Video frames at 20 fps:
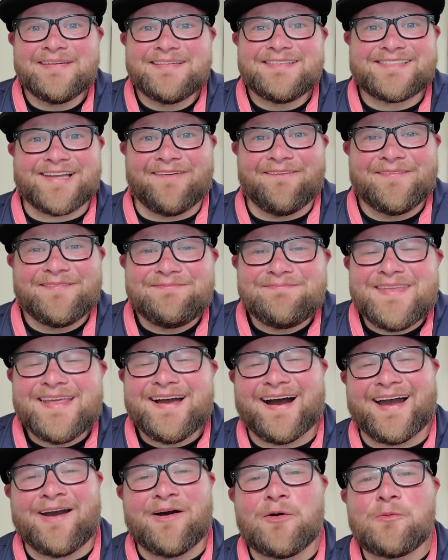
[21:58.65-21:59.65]
So
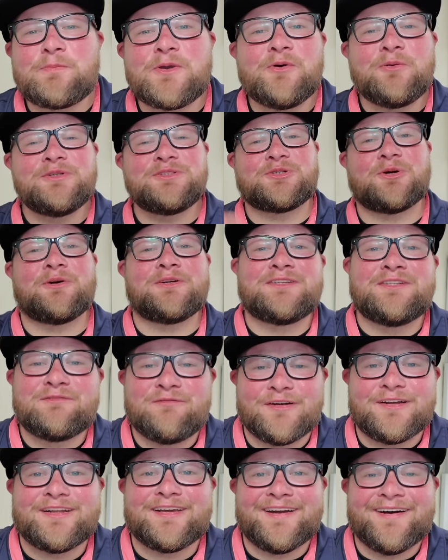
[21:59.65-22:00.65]
I hope you enjoyed the
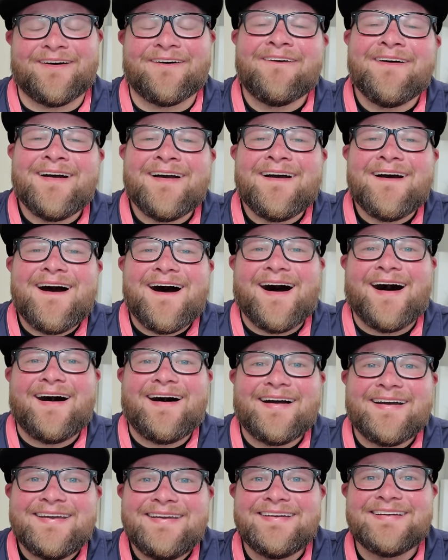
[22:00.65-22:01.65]
video.
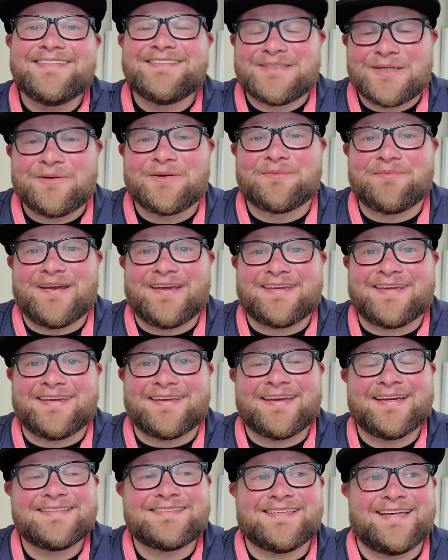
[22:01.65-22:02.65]
I enjoyed making
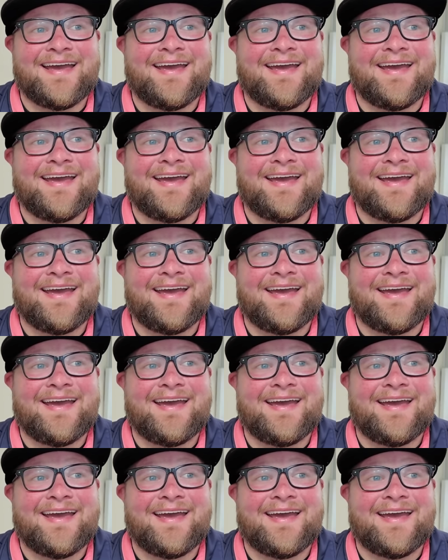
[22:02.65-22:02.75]
it